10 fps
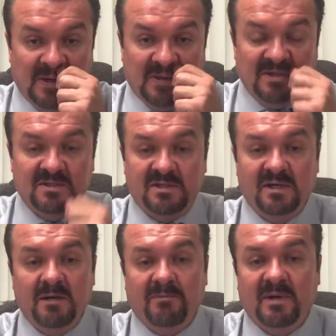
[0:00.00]
This
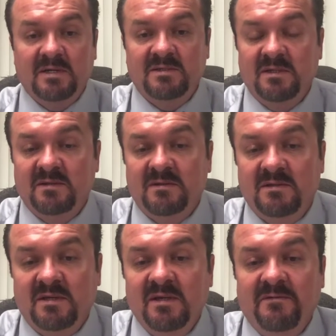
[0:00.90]
study implies that the
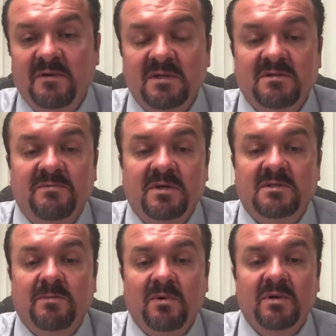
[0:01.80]
significance of
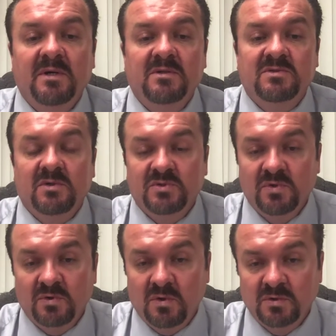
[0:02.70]
exploring
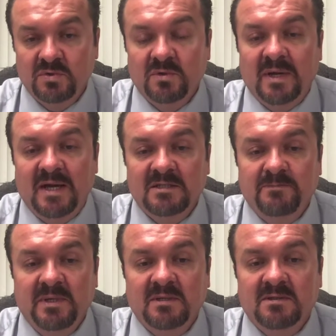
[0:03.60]
social-cultural
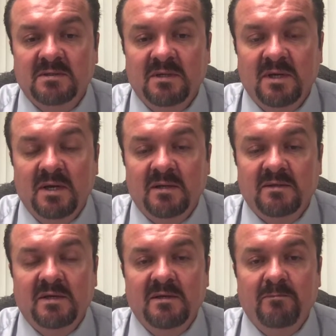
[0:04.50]
aspects
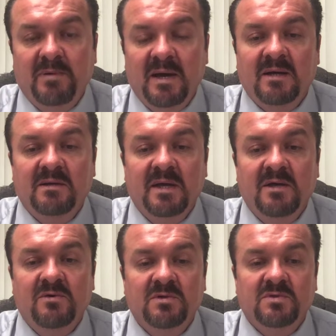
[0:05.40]
that impact
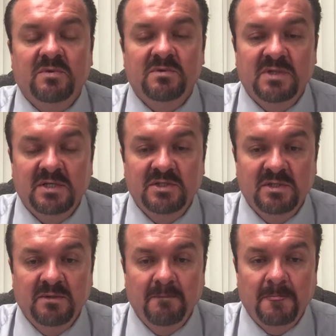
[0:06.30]

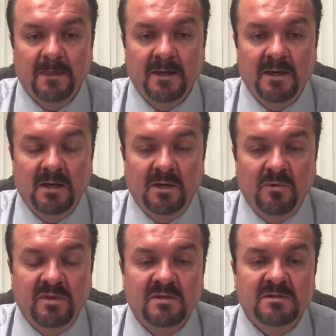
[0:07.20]
acculturation
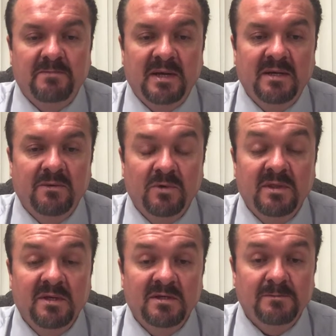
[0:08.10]

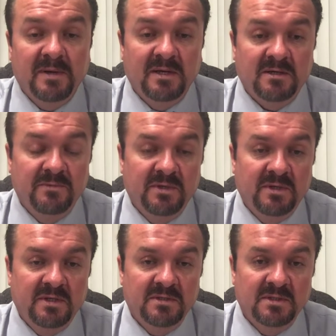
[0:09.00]
within Hispanic
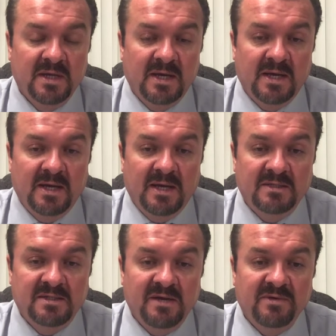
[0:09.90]
communities.
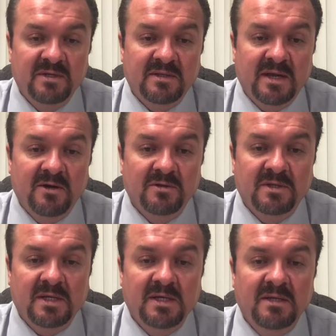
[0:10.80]
It's evident that
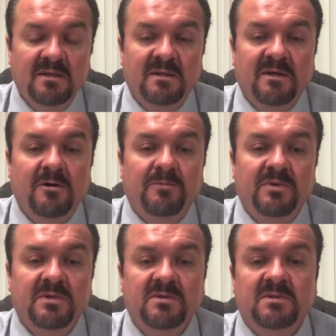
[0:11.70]
healthy eating can help
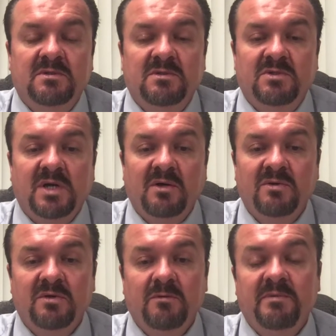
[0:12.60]
reduce
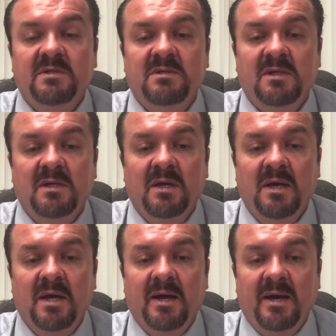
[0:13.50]
childhood obesity.
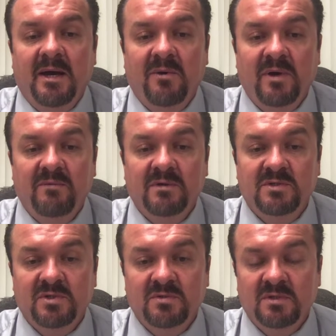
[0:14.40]
However,
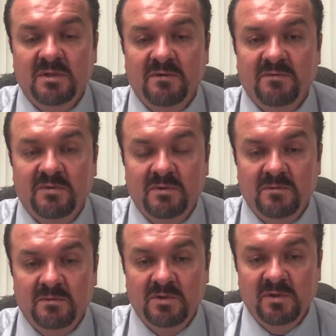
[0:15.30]
children of
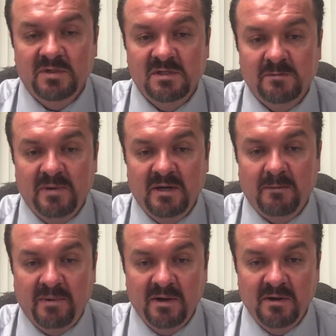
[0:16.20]
U.S.
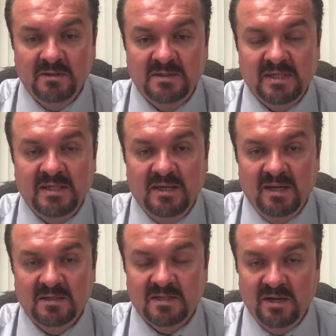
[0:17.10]
Hispanic parents eat
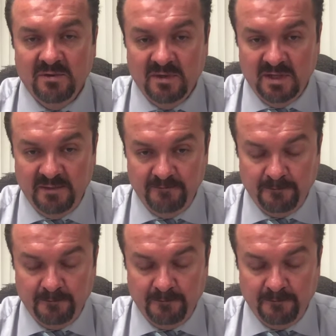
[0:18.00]
less healthily.